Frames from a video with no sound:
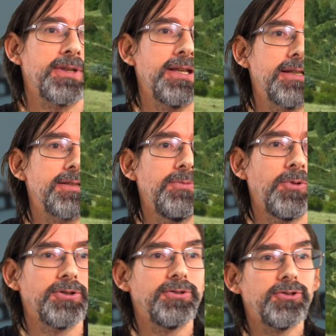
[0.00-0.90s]
there's
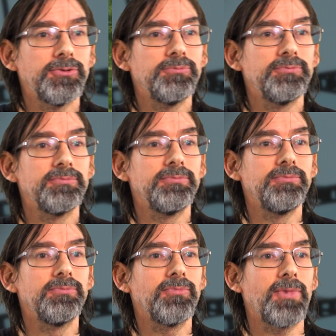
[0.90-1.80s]
someone's
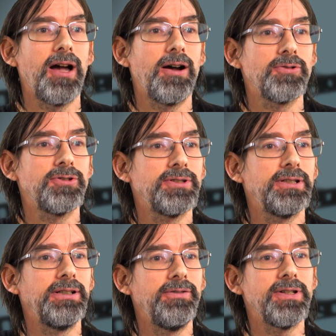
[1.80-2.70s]
house
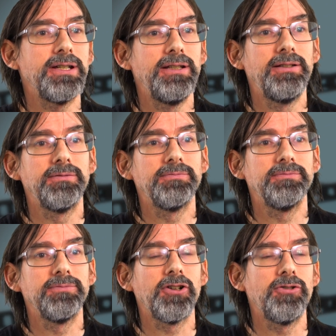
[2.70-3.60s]
just living in
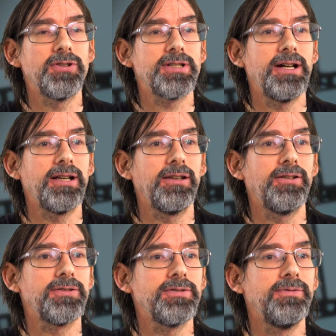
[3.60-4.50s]
countryside,
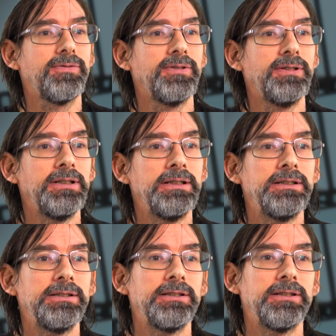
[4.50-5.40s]
lots of
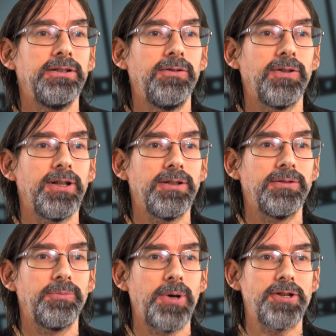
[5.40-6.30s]
lovely
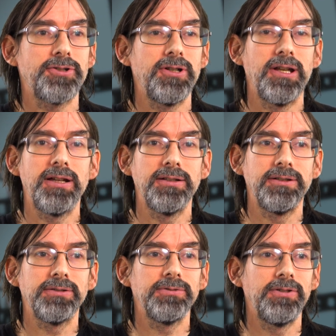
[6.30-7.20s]
pasture
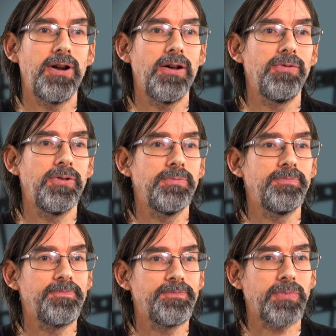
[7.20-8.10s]
land around them
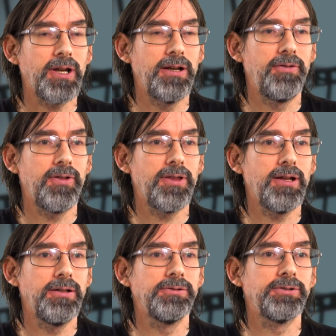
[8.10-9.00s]
and everything
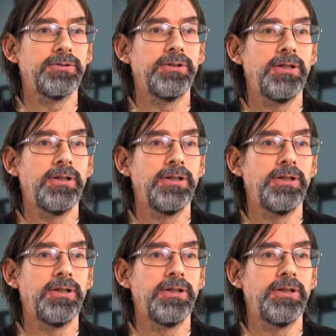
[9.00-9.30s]
else.